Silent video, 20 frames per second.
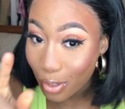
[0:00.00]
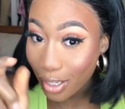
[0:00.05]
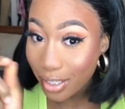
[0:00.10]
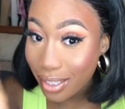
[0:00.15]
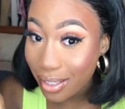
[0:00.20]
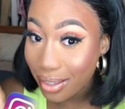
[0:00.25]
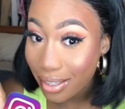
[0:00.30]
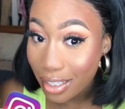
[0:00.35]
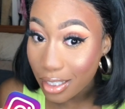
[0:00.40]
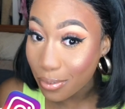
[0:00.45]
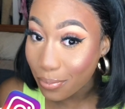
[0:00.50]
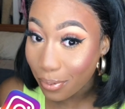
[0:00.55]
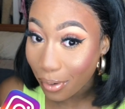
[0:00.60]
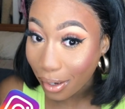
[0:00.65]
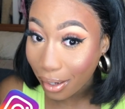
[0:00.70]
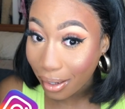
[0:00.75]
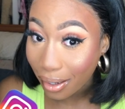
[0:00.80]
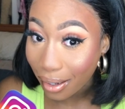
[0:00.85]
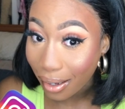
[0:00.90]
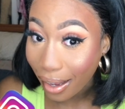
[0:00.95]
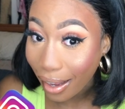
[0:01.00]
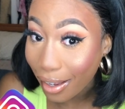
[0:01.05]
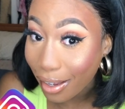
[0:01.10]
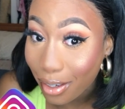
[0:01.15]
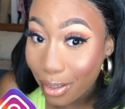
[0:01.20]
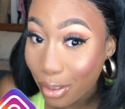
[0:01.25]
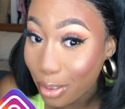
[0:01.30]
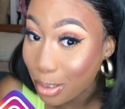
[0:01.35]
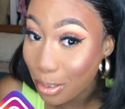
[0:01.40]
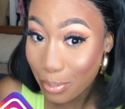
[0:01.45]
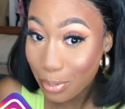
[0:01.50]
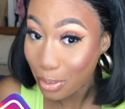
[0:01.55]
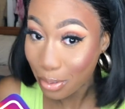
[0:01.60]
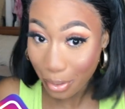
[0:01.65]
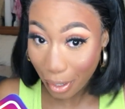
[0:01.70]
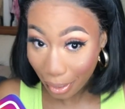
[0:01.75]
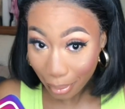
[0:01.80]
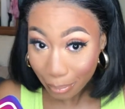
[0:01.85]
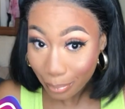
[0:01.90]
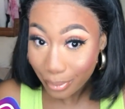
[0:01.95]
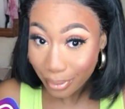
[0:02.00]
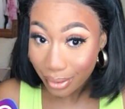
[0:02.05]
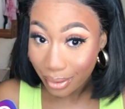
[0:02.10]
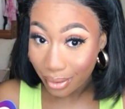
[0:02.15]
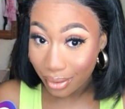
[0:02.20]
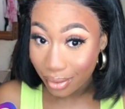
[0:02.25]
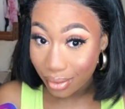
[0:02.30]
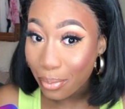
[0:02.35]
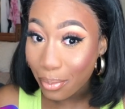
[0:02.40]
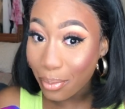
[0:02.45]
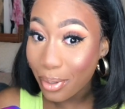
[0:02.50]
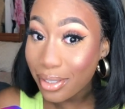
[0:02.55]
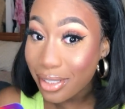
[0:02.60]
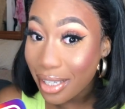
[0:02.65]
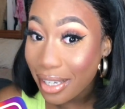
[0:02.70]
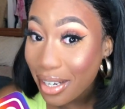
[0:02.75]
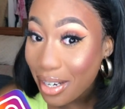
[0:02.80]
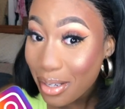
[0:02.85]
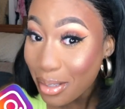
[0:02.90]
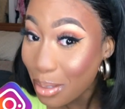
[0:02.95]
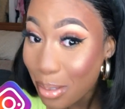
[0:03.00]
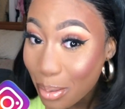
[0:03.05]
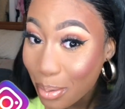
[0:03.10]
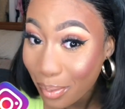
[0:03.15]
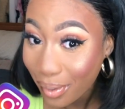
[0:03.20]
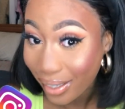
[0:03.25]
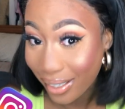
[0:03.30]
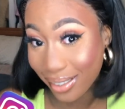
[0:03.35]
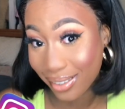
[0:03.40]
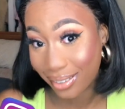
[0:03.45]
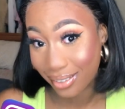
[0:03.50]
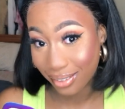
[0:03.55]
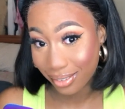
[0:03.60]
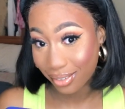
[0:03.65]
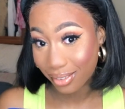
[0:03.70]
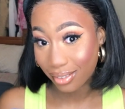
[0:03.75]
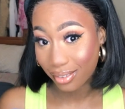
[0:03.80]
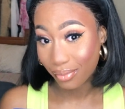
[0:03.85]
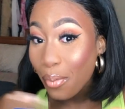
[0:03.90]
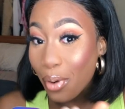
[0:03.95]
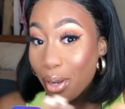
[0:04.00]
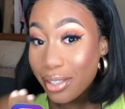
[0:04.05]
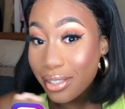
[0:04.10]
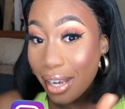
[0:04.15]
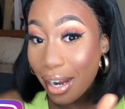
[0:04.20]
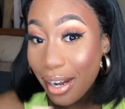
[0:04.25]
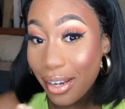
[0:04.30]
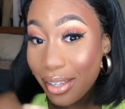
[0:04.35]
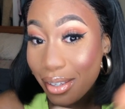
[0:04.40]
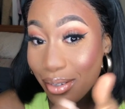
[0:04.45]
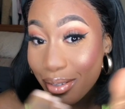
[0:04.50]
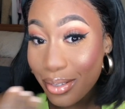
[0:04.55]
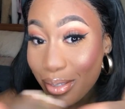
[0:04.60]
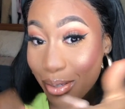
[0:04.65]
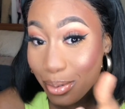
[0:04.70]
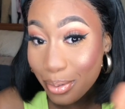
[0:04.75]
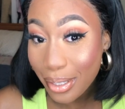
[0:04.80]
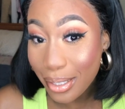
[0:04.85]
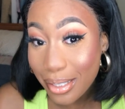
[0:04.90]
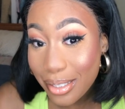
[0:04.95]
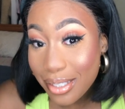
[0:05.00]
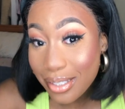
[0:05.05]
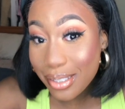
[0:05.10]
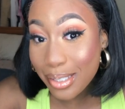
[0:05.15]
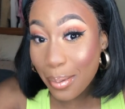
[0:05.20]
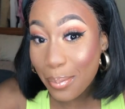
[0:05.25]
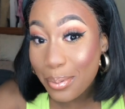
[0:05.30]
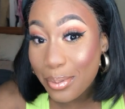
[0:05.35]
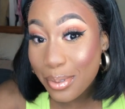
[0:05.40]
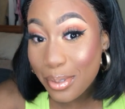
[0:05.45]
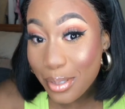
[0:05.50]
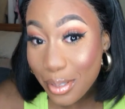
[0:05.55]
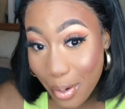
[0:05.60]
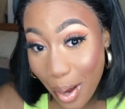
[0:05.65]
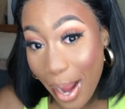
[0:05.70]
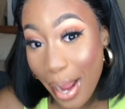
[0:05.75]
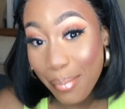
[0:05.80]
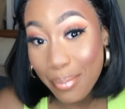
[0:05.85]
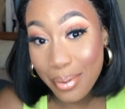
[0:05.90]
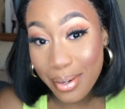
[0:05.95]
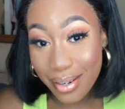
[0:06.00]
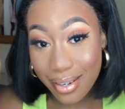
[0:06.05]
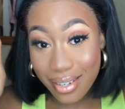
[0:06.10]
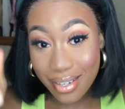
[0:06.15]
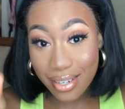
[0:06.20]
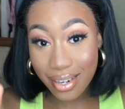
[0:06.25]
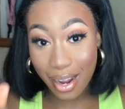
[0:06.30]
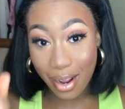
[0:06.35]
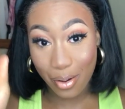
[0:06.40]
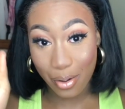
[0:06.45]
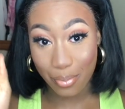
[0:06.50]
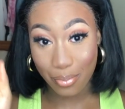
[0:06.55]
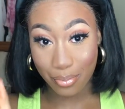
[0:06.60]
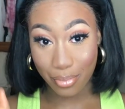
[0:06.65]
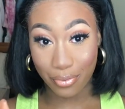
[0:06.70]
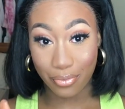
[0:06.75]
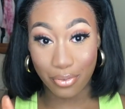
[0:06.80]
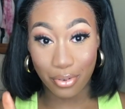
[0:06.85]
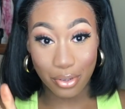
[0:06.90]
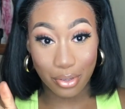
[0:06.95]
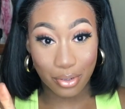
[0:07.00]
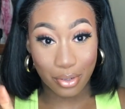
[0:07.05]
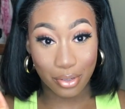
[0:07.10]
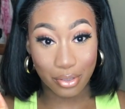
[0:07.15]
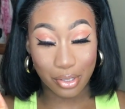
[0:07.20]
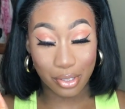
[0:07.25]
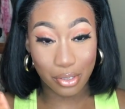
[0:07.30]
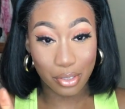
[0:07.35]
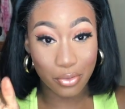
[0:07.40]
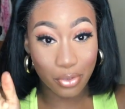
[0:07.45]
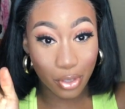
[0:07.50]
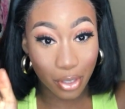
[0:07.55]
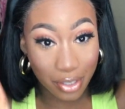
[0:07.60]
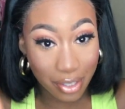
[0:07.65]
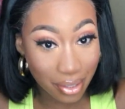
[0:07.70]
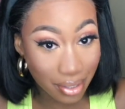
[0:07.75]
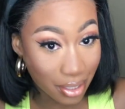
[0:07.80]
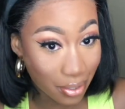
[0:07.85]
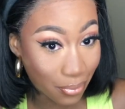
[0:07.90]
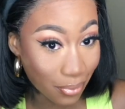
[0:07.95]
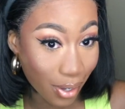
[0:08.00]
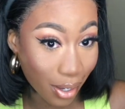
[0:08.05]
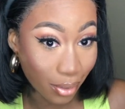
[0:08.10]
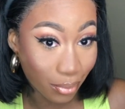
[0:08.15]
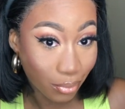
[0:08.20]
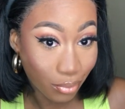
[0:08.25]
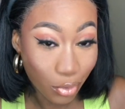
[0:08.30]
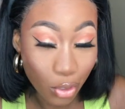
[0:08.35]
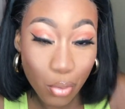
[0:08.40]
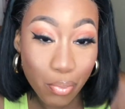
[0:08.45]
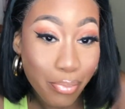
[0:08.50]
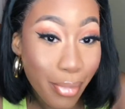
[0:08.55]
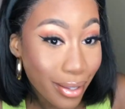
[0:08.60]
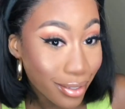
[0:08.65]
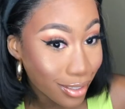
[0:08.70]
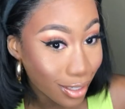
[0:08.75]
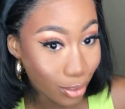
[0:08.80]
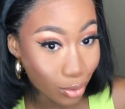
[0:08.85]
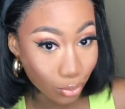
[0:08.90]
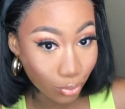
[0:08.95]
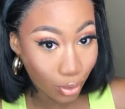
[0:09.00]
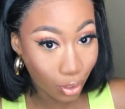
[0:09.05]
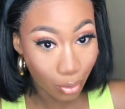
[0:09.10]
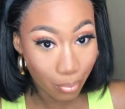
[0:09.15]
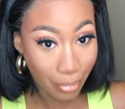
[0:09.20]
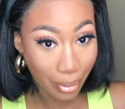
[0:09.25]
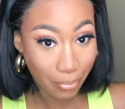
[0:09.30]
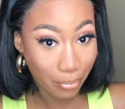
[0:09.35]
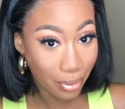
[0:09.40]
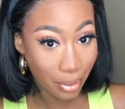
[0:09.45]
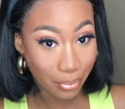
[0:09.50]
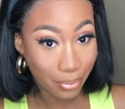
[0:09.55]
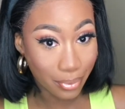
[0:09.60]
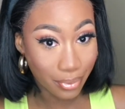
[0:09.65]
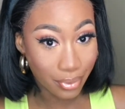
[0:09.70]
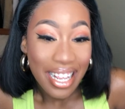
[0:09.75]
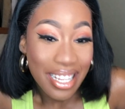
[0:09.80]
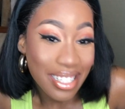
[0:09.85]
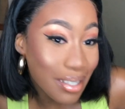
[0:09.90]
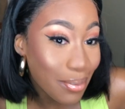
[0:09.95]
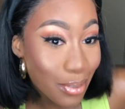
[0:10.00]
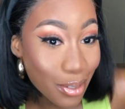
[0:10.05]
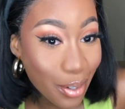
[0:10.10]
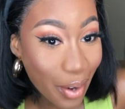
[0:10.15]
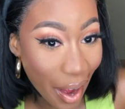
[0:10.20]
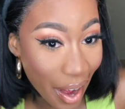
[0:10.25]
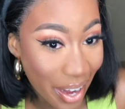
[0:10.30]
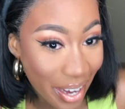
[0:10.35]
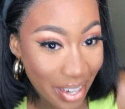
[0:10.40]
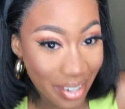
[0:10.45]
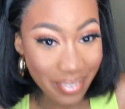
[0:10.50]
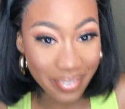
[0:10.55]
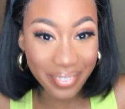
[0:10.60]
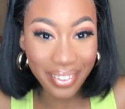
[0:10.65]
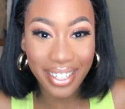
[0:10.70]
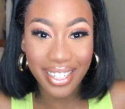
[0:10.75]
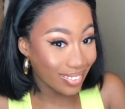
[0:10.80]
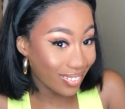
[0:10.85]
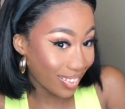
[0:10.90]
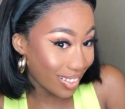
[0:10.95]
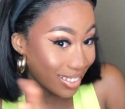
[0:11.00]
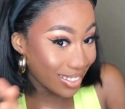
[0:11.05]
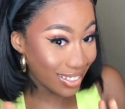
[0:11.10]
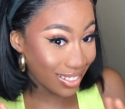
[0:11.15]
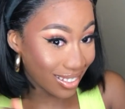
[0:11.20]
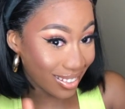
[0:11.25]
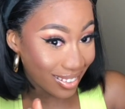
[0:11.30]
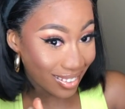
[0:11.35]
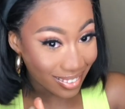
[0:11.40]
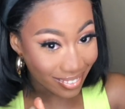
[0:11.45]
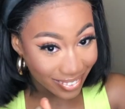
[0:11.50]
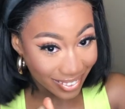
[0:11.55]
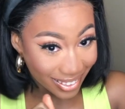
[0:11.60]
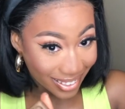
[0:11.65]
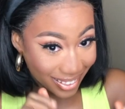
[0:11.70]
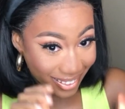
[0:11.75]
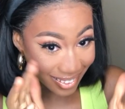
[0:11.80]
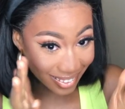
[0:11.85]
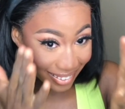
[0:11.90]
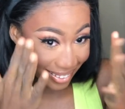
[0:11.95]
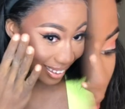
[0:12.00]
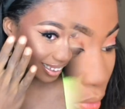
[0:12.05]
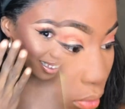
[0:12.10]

gotten this far and you're not subscribed. What are you doing? What are you doing? Subscribe now before you continue. You've gotten this far. You might as well, my babes. Subscribe. Continue the video.